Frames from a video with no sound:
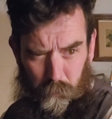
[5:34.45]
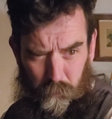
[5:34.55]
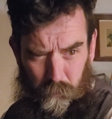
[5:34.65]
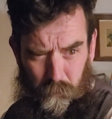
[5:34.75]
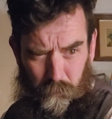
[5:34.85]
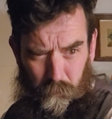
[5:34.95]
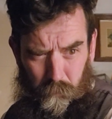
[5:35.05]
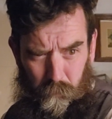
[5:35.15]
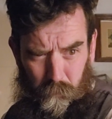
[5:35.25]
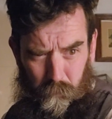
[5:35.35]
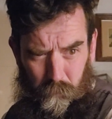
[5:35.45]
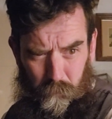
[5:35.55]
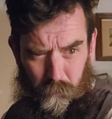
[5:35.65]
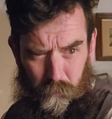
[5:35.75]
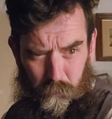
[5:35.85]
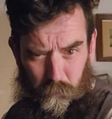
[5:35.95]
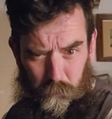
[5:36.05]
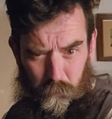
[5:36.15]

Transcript: No one is speaking in this clip.